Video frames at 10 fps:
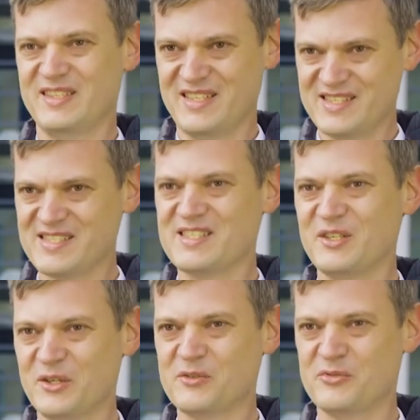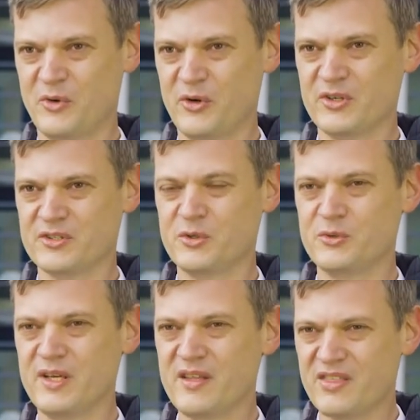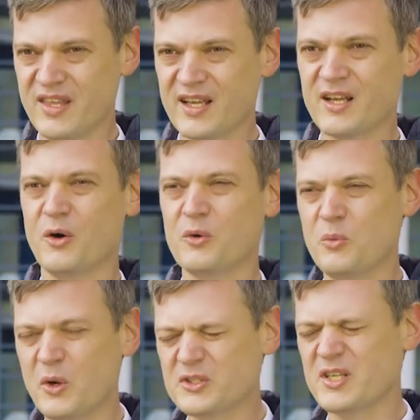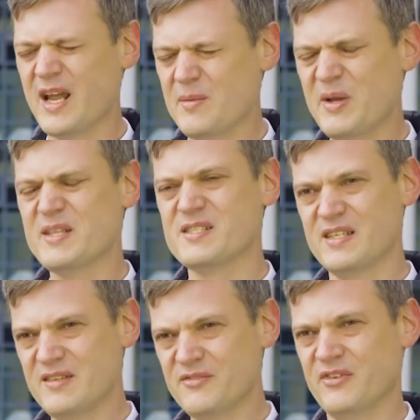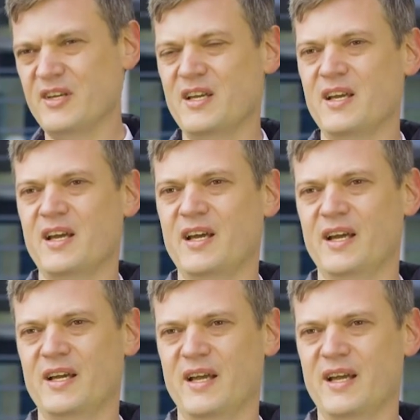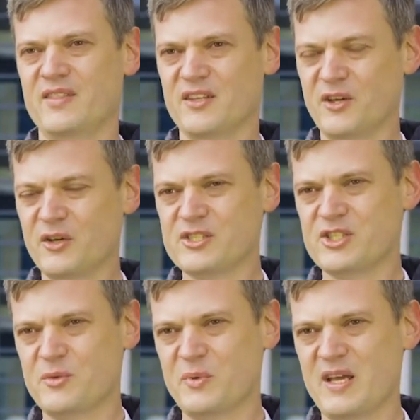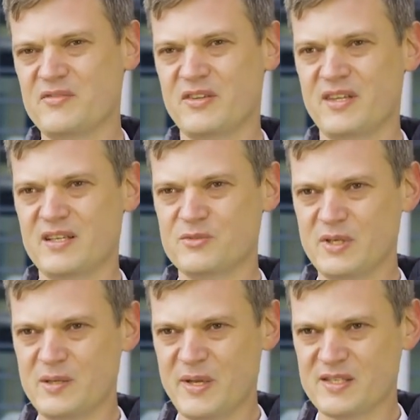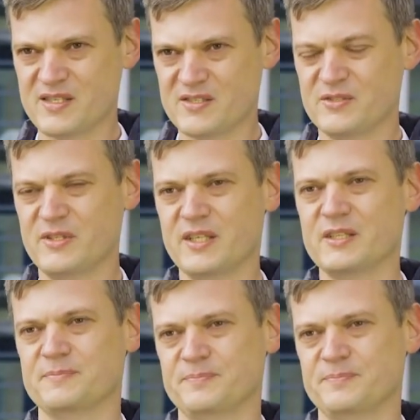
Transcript: This is a lot of work to really think on what happens if, and the knowledge that we have on that really makes us unique.